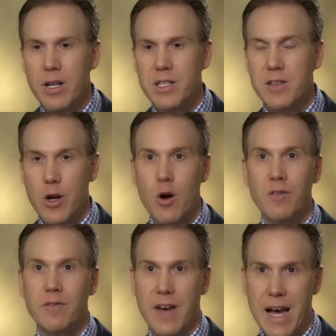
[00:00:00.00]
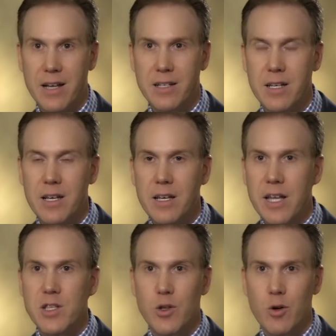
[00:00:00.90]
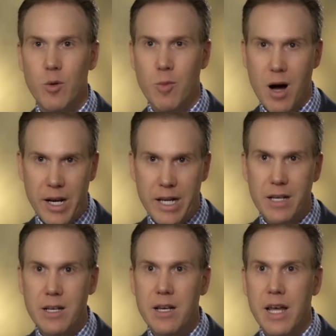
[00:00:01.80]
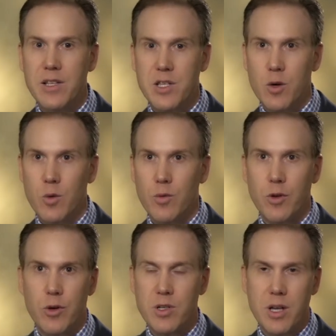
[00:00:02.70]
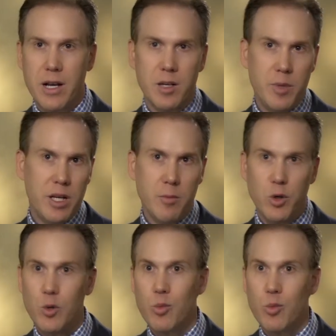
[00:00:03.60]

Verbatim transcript: it's their own fat, it's their own body, and so there's not going to be an immune